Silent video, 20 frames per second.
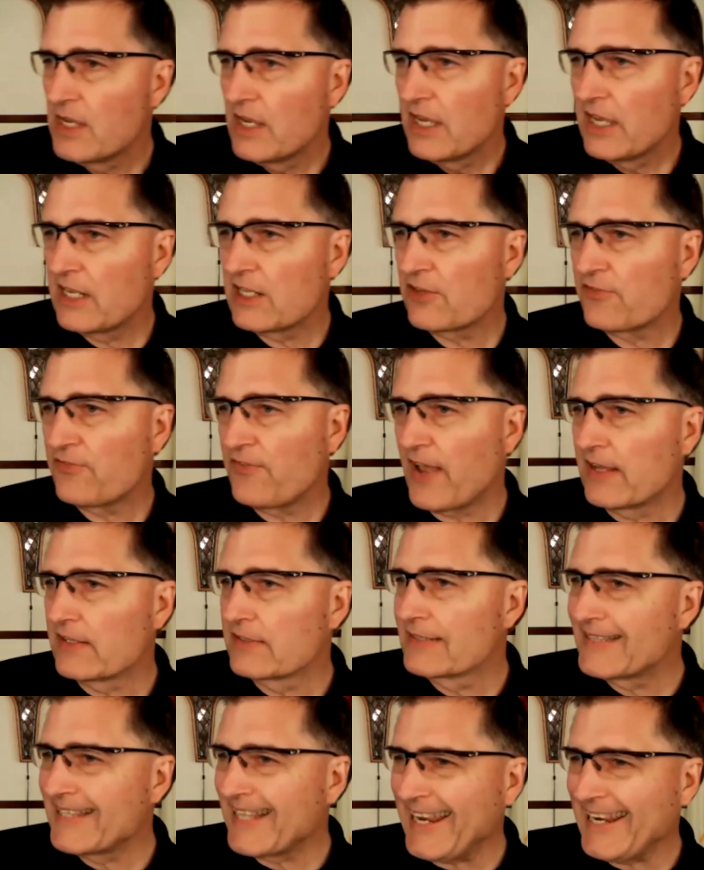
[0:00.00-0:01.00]
It is
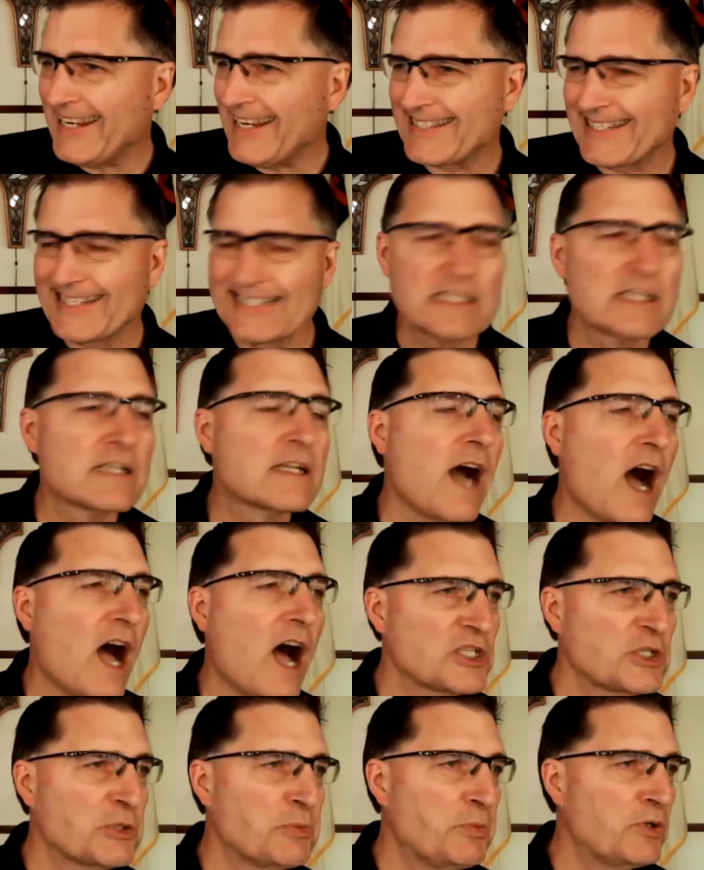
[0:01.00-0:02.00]
found late in the
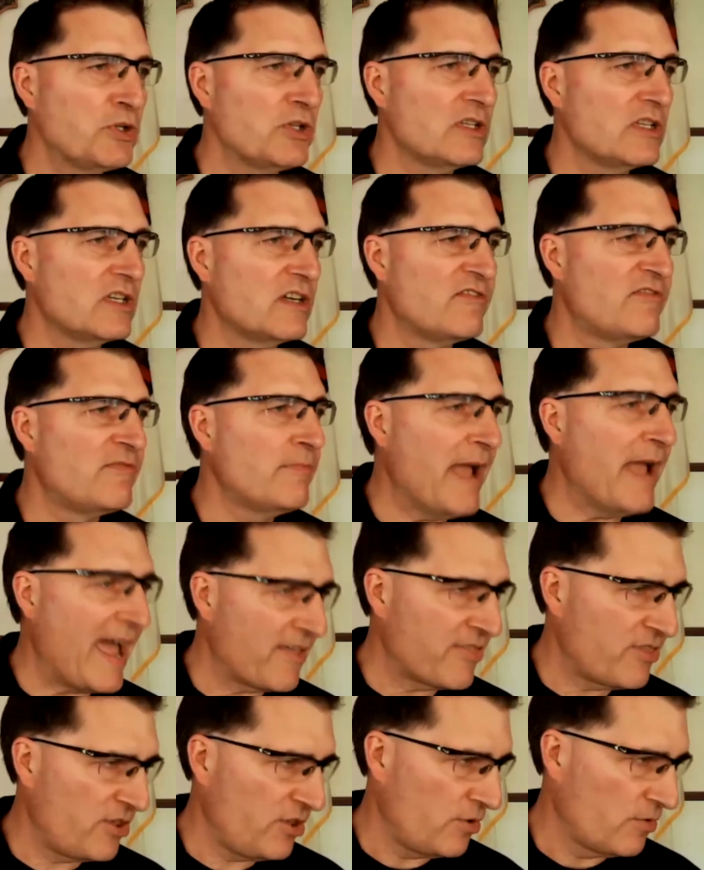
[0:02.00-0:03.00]
Gospel of
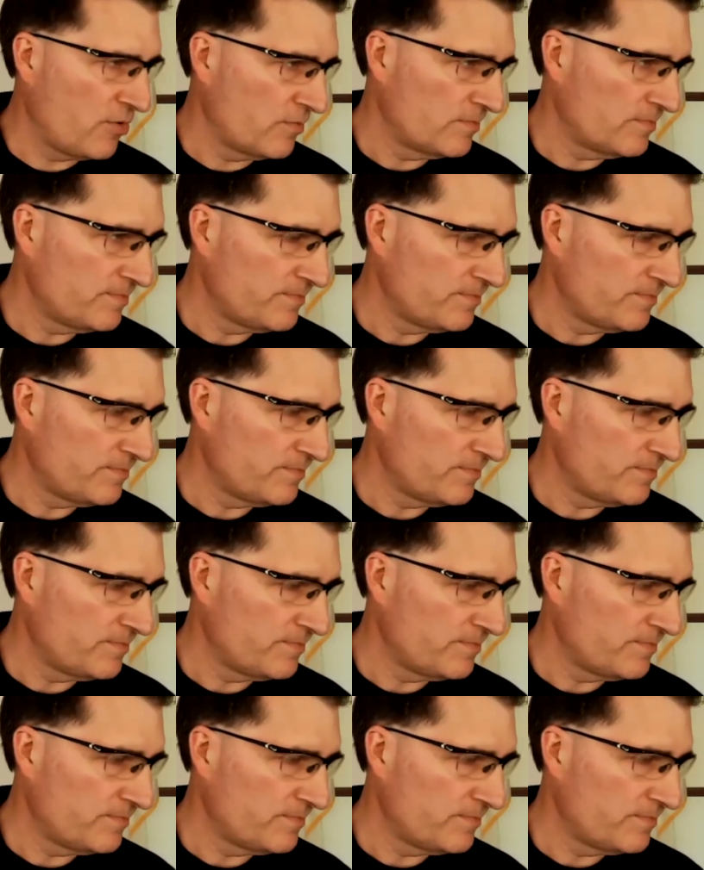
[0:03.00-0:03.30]
Matthew.